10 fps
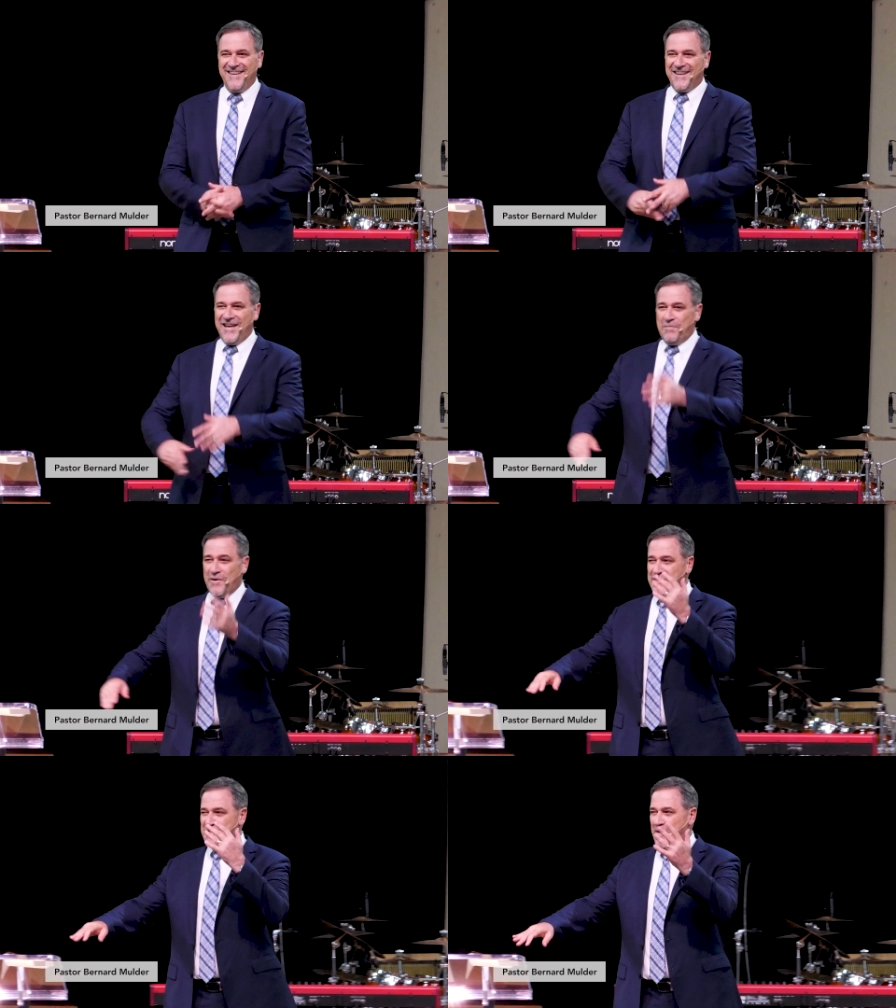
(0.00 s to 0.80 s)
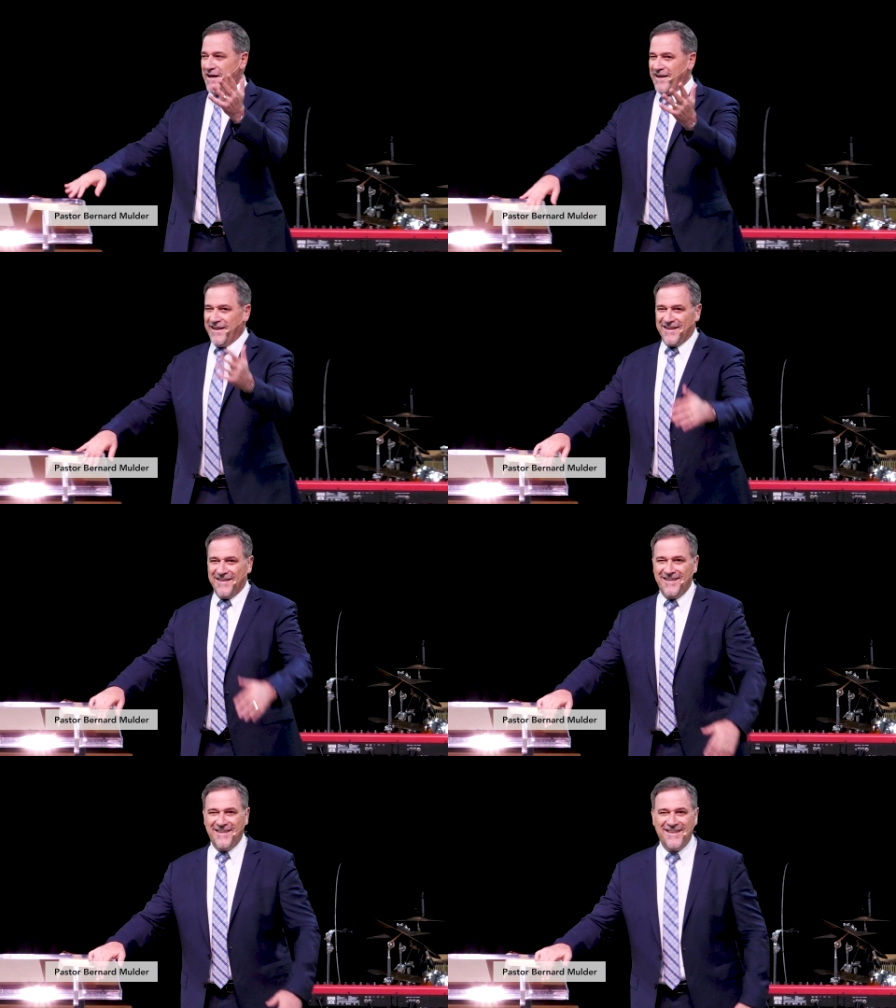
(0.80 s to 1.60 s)
Keep on smiling.
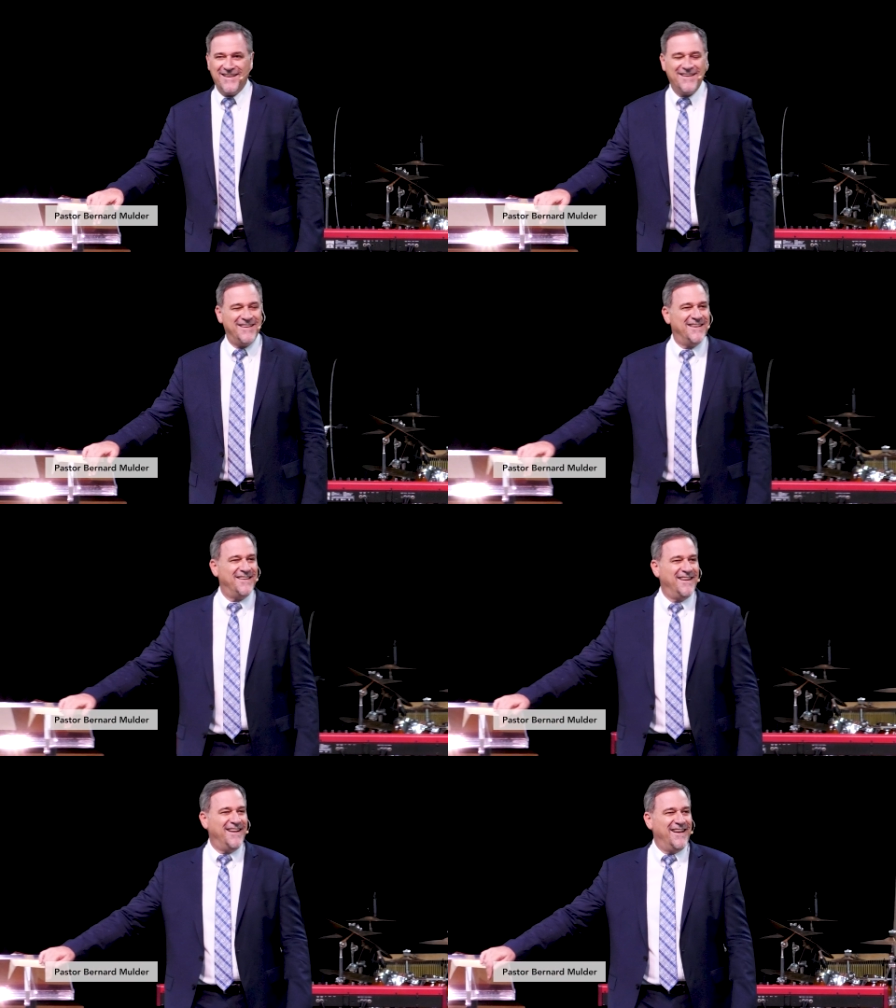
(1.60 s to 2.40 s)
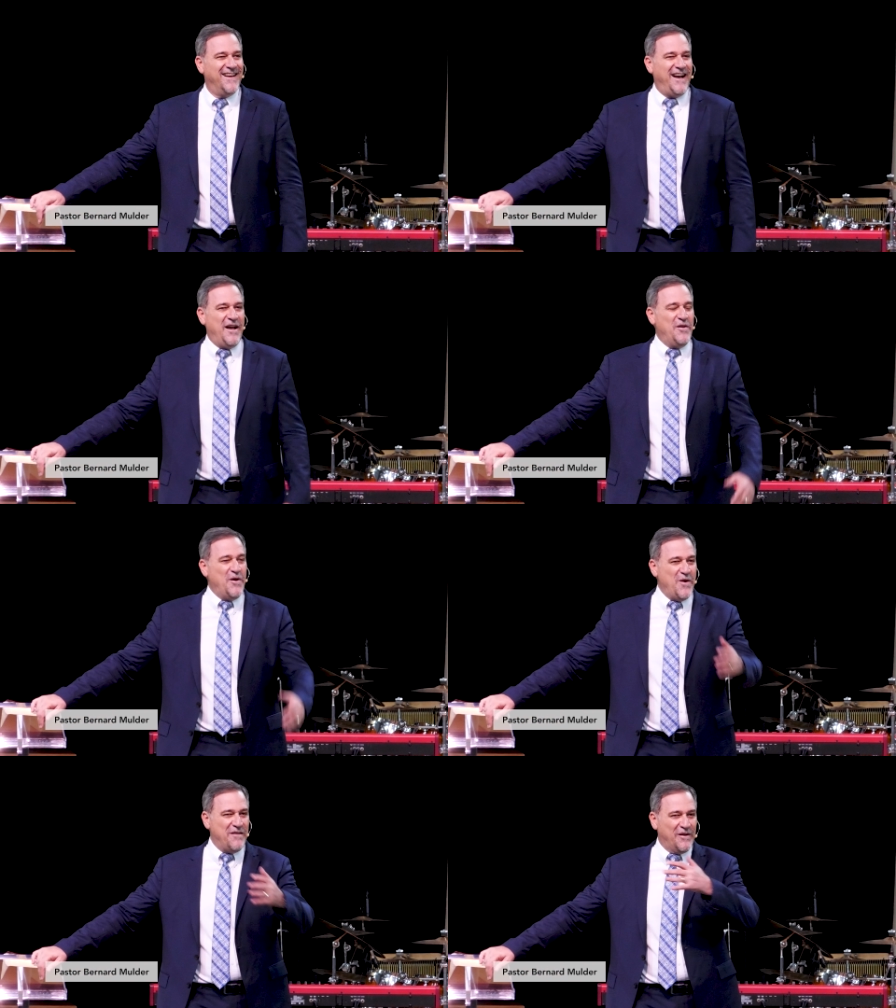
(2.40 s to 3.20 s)
I know you have a